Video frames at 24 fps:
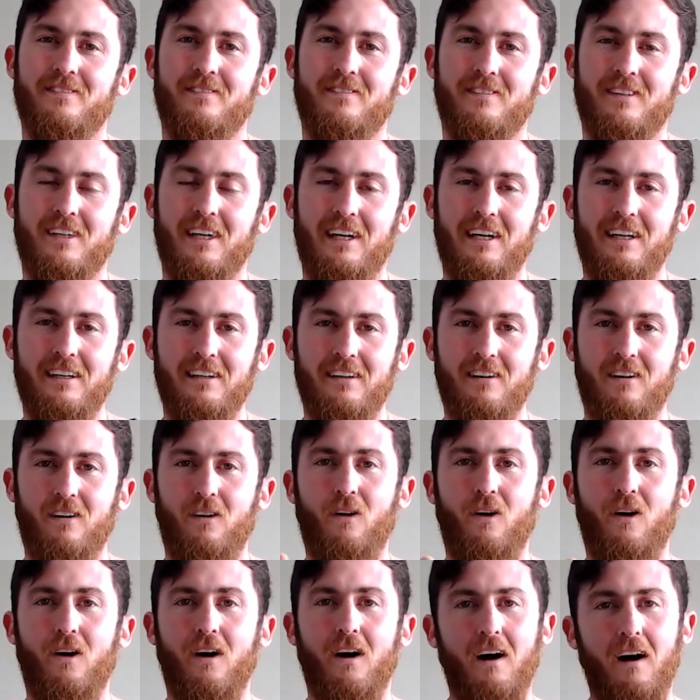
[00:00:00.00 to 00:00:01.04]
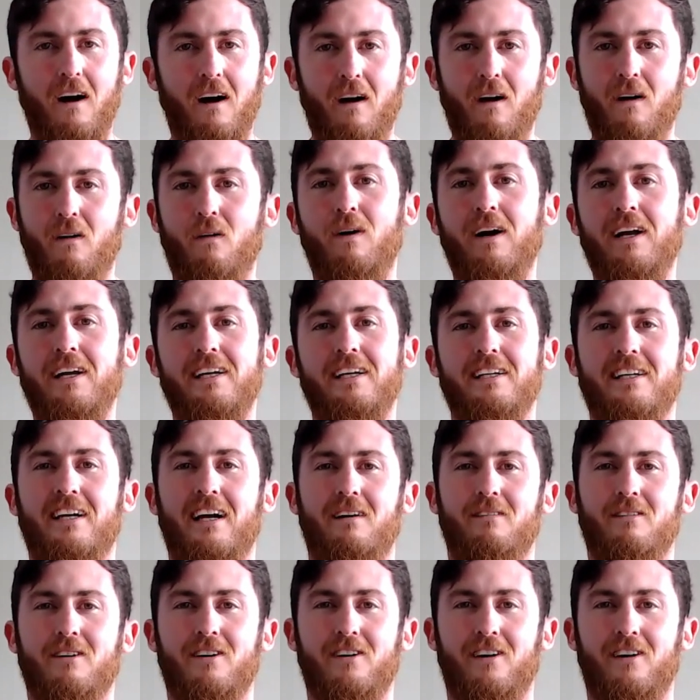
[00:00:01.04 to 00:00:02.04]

okay, or waking up